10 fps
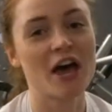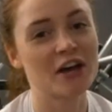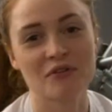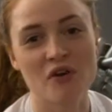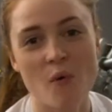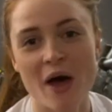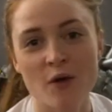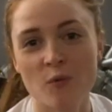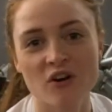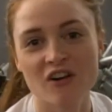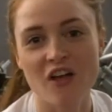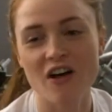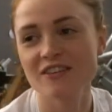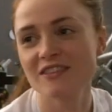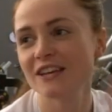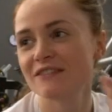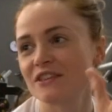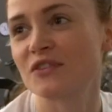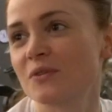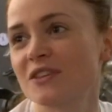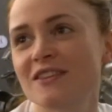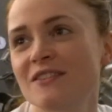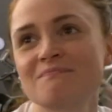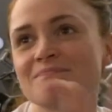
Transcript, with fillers: I don't know why I wore a long sleeve. This was